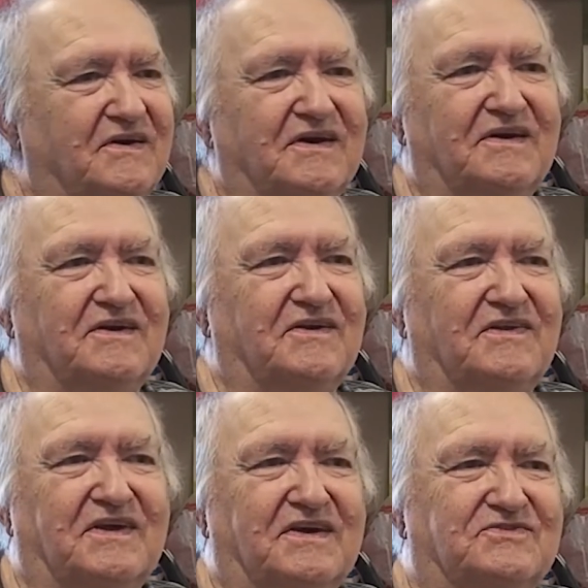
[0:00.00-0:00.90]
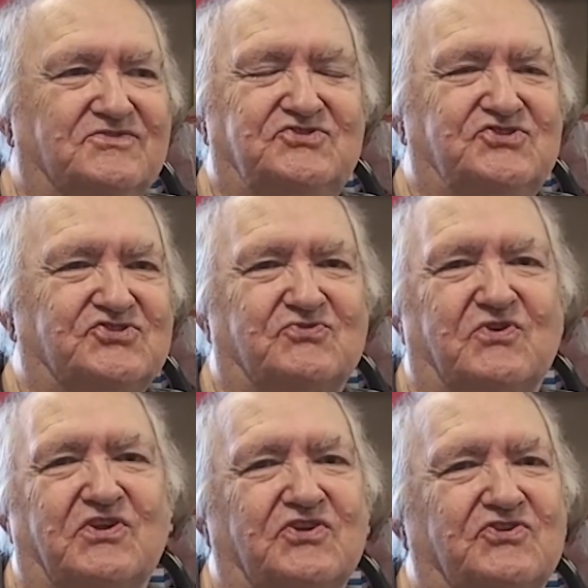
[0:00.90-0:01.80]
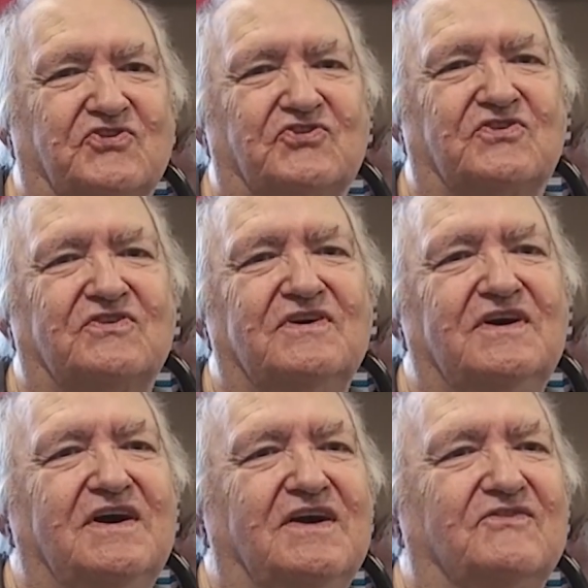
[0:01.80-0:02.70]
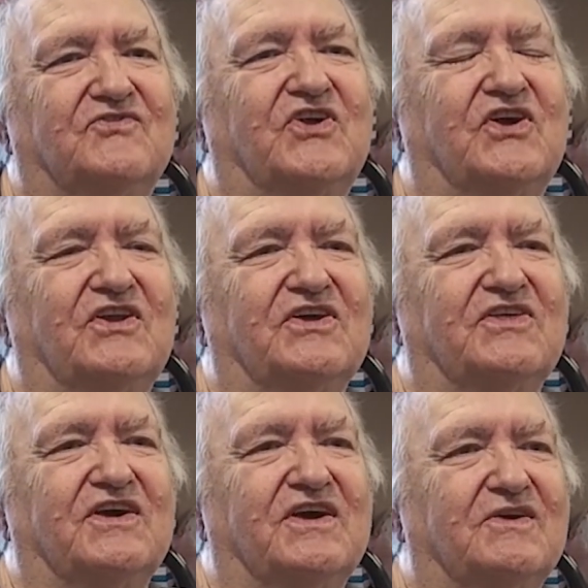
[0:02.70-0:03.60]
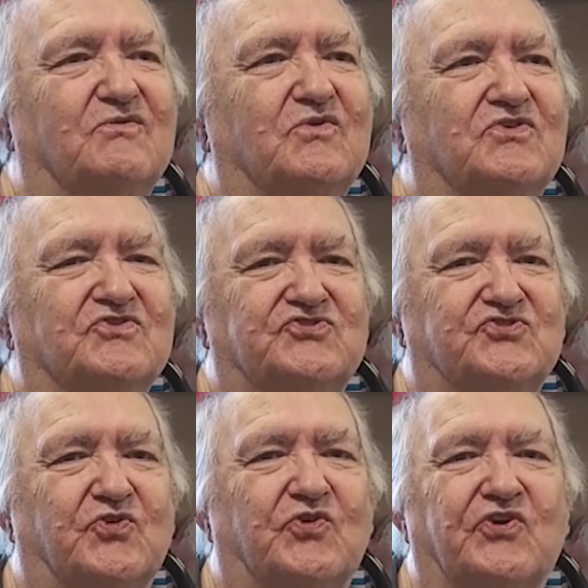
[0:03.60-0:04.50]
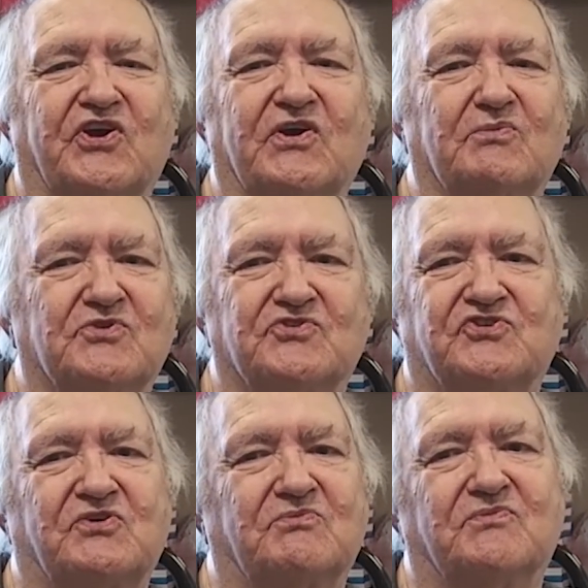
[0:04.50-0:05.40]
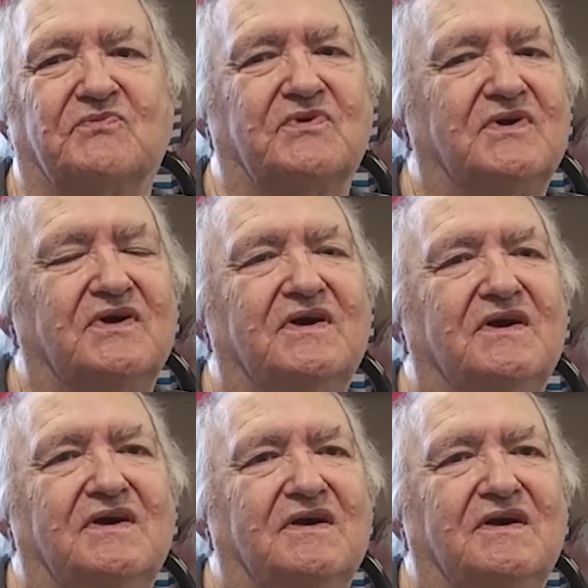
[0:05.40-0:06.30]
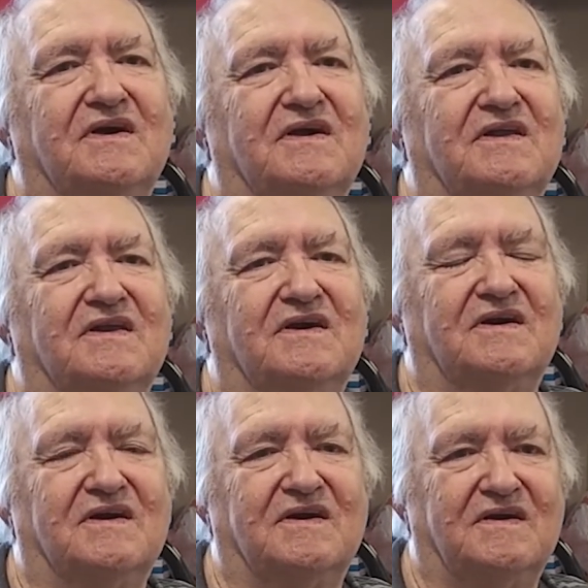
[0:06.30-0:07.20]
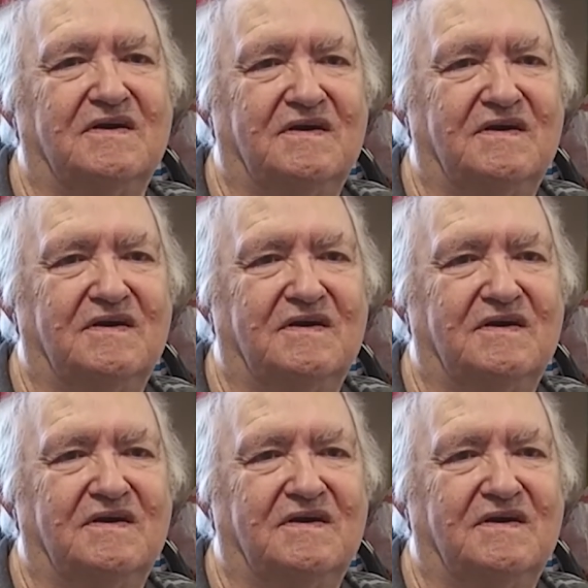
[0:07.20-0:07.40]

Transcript: uh, that was just where they took. Evidently, they were sorting them or something, and uh,